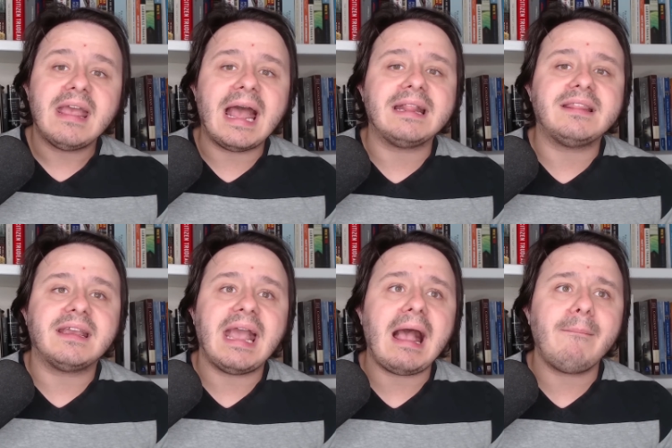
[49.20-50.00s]
at the
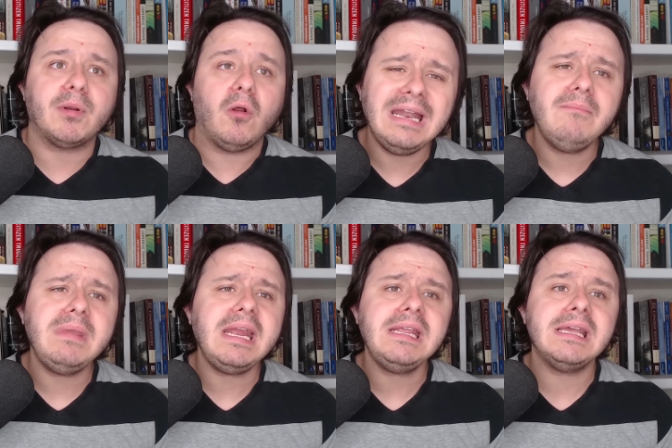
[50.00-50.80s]
Capitol. And
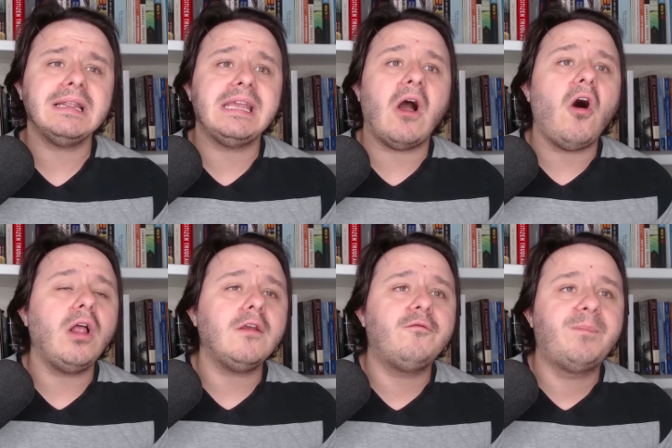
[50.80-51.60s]
immediately,
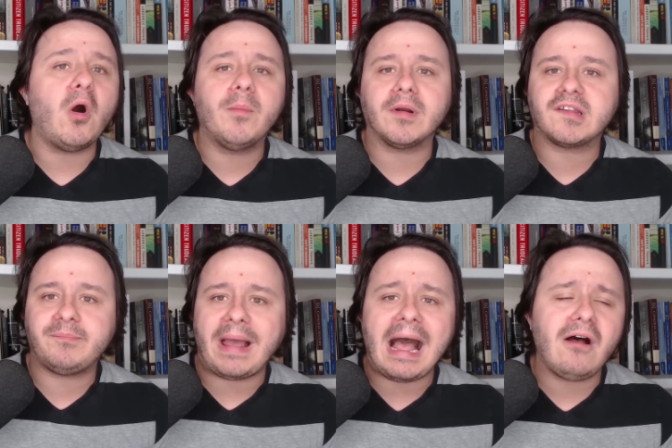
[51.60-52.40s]
all of Boebert's
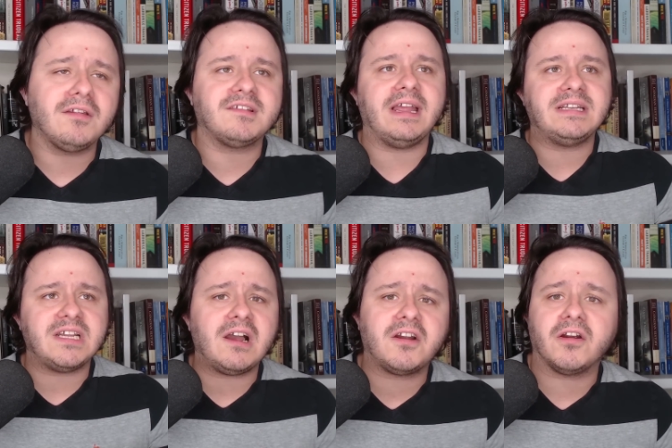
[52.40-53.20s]
pals like
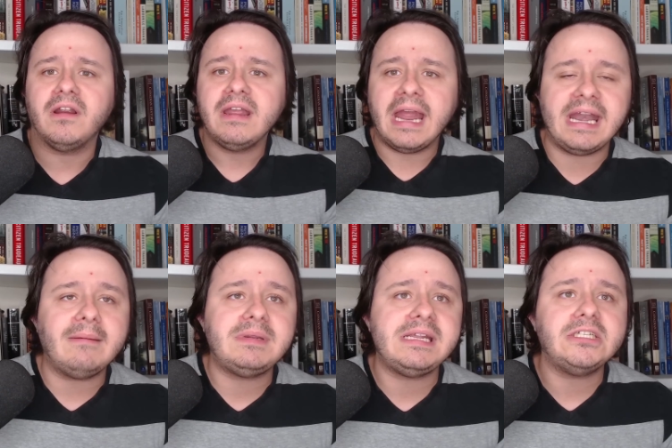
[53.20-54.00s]
Tucker and
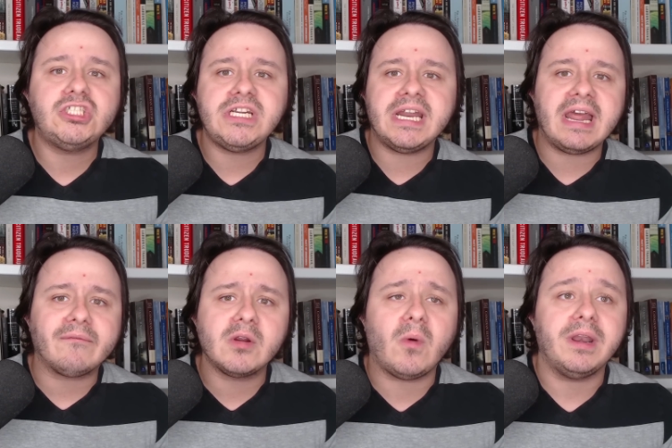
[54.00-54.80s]
MTG and
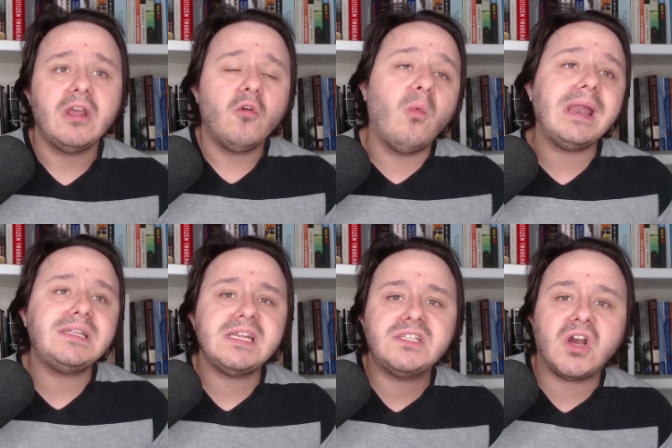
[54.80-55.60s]
everyone went
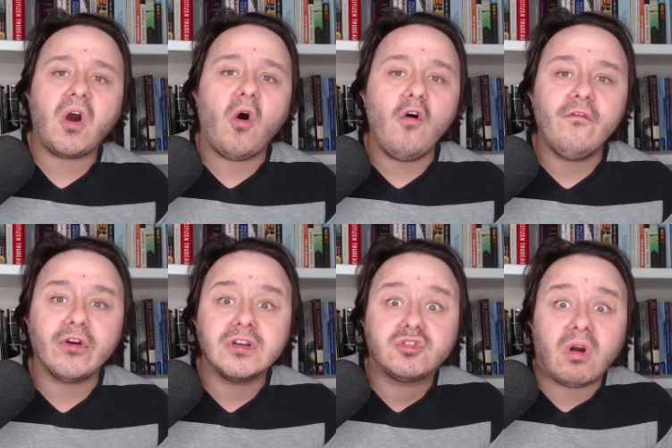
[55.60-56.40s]
into
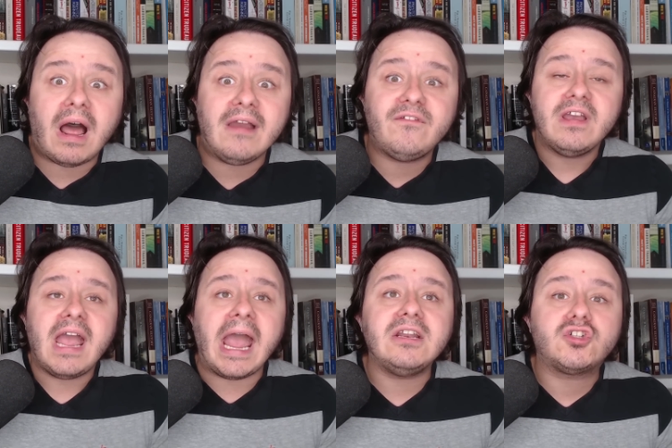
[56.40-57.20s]
overdrive
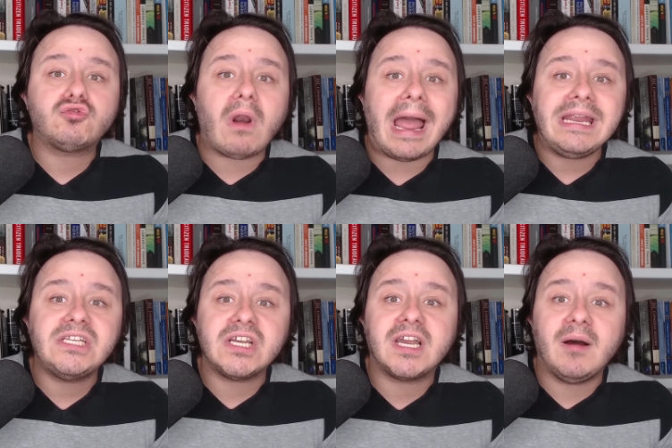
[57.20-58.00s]
and tried
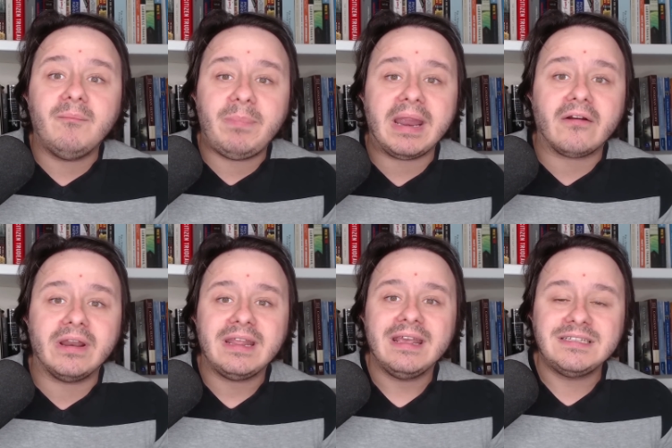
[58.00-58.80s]
to compare
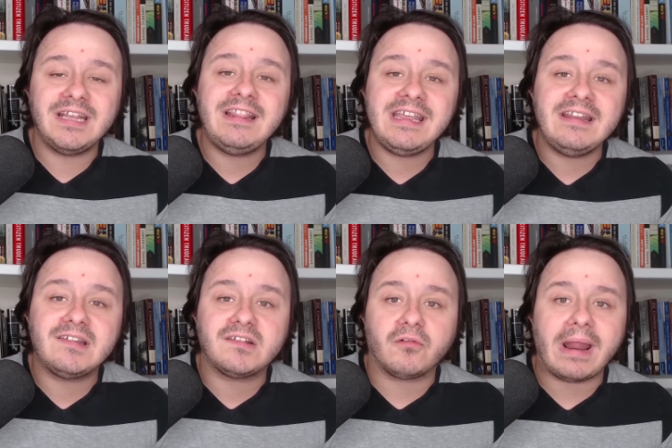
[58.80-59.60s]
it to the
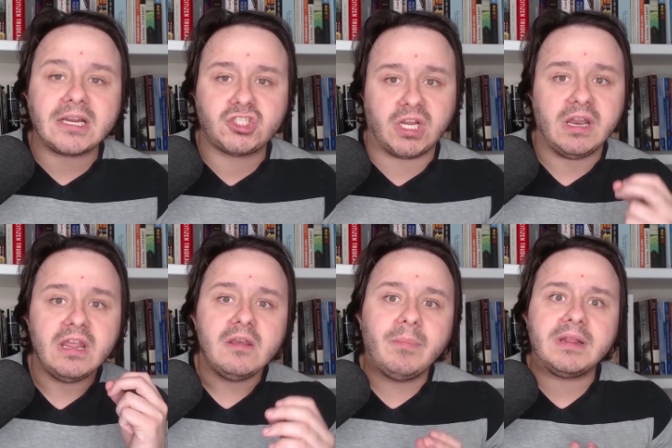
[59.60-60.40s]
insurrection.
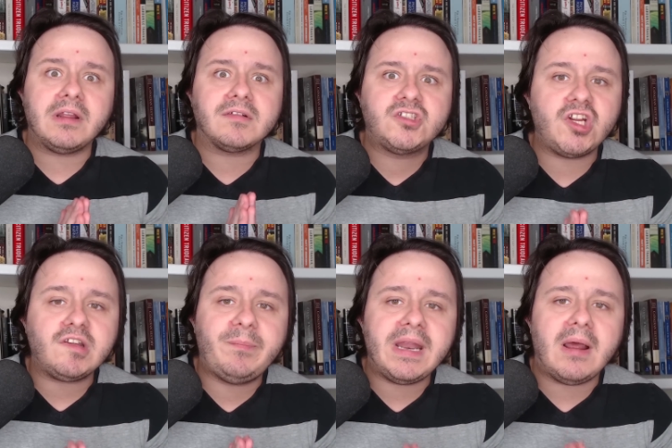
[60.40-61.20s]
But there's
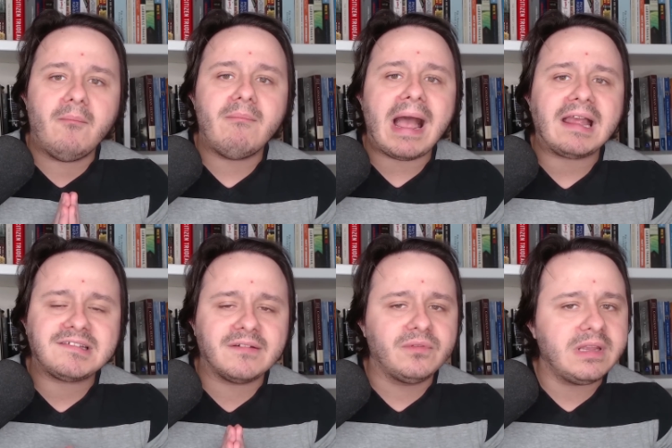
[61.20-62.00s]
just been a
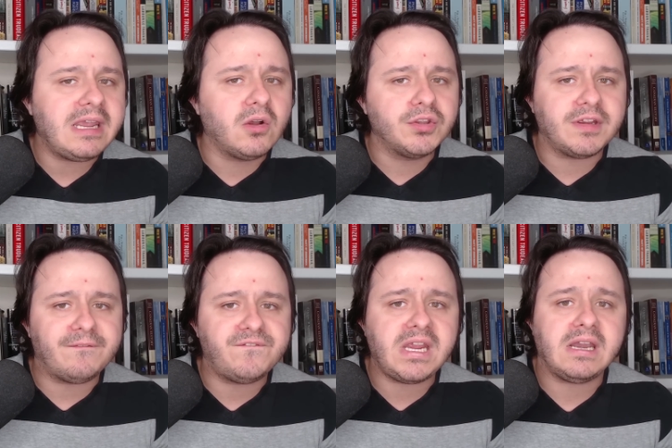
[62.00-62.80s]
massive legal
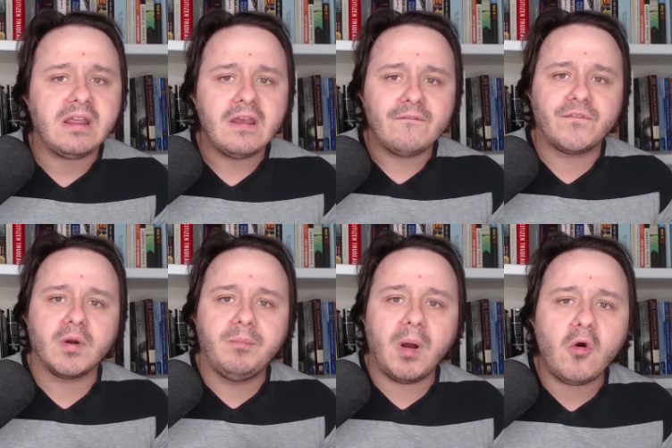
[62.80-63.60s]
defeat for
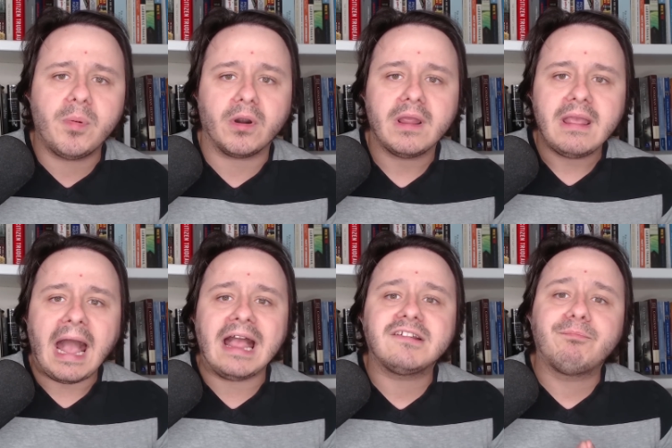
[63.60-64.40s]
Boebert, as